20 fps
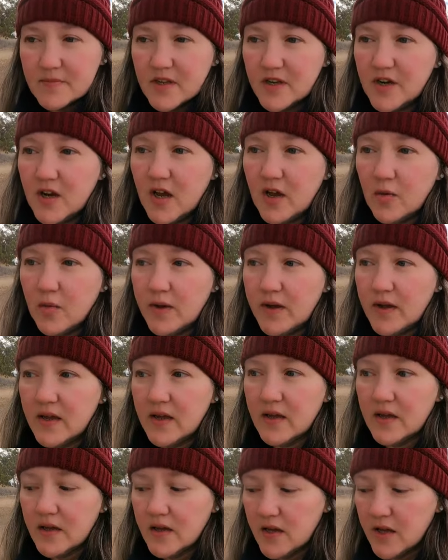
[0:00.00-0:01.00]
you know, we
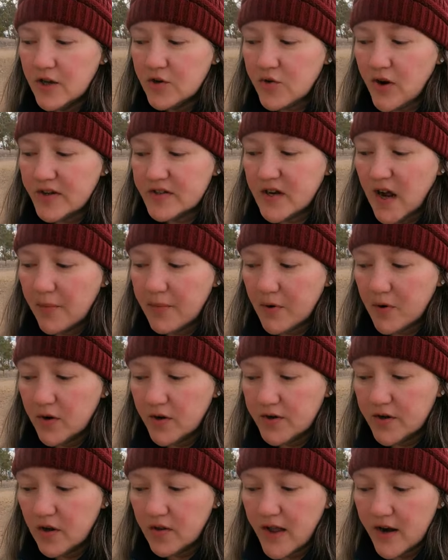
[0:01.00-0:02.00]
try to stop
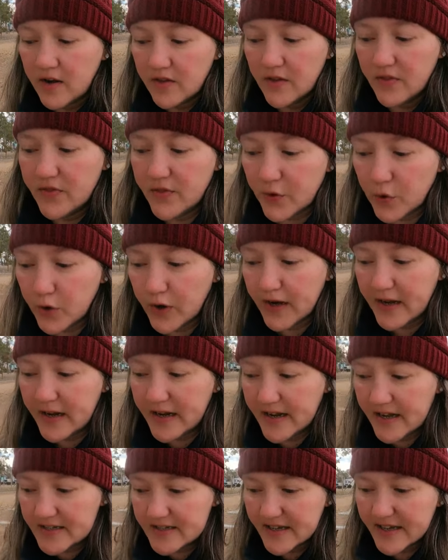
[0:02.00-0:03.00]
no later than 3
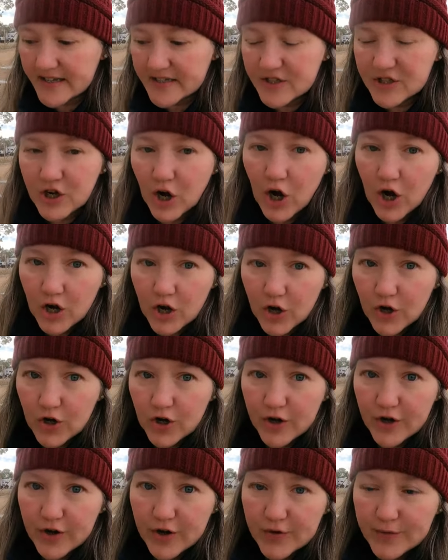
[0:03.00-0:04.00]
because it gets dark
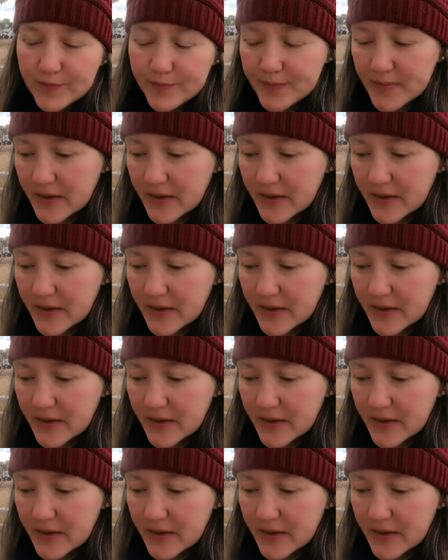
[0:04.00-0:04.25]
earlier.